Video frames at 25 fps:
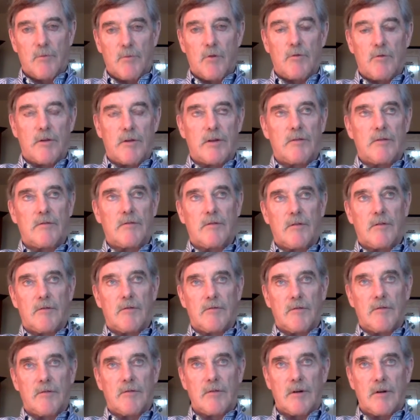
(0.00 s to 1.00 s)
moving
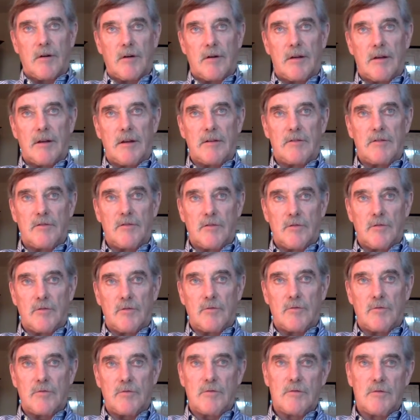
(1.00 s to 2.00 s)

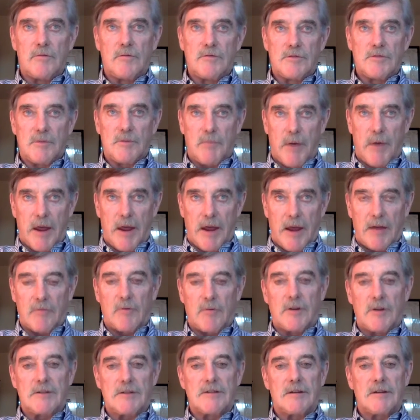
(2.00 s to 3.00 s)
into
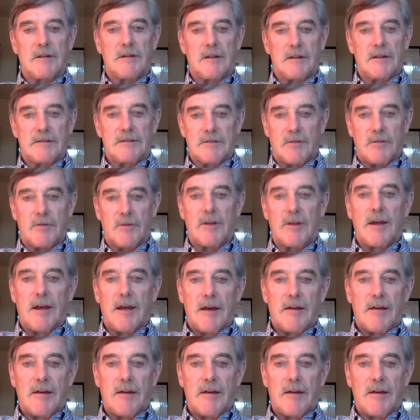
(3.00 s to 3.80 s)
Japan recently. So